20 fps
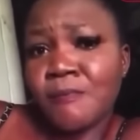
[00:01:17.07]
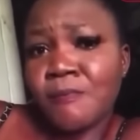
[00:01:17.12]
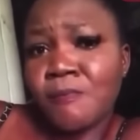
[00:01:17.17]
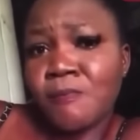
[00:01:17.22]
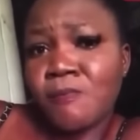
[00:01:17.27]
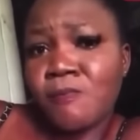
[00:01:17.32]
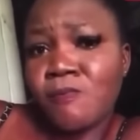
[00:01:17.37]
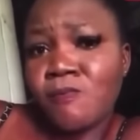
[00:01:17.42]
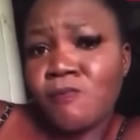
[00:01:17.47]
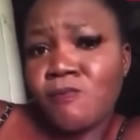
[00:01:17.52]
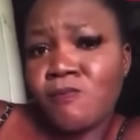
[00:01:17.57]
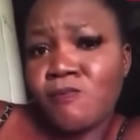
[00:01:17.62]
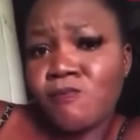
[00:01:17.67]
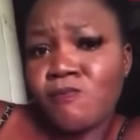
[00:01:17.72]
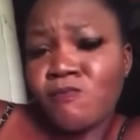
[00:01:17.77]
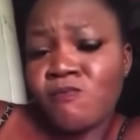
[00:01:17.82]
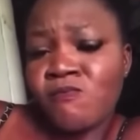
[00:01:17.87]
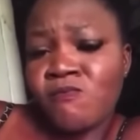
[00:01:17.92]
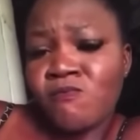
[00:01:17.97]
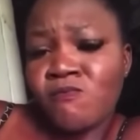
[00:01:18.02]

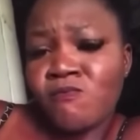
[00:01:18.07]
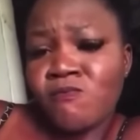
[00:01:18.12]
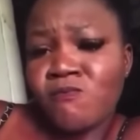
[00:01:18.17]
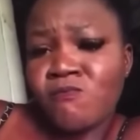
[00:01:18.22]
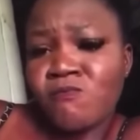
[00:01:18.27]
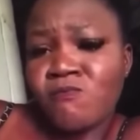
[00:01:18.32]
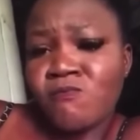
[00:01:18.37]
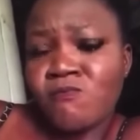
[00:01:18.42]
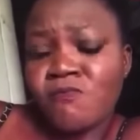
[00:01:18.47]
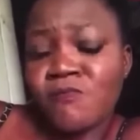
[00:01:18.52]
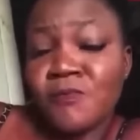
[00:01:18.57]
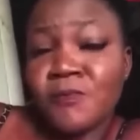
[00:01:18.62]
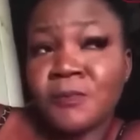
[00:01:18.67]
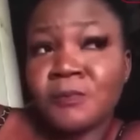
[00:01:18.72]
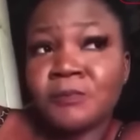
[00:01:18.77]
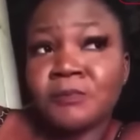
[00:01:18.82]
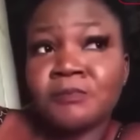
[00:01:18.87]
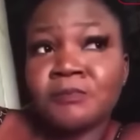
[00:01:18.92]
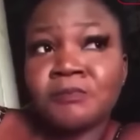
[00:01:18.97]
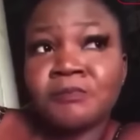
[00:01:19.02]
(no one is talking)